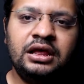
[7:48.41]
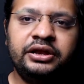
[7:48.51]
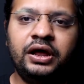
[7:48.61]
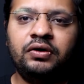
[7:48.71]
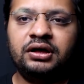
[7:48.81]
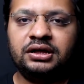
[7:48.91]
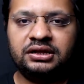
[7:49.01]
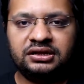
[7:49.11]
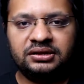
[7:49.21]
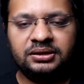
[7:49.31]
Now,
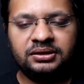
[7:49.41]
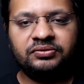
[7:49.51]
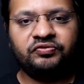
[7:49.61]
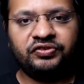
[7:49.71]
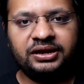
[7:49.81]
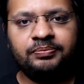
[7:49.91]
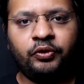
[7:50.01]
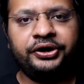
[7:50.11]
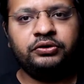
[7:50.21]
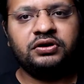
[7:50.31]
one
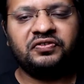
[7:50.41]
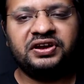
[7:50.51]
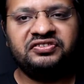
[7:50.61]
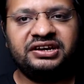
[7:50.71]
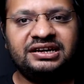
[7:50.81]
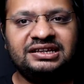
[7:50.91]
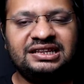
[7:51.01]
point to differentiate,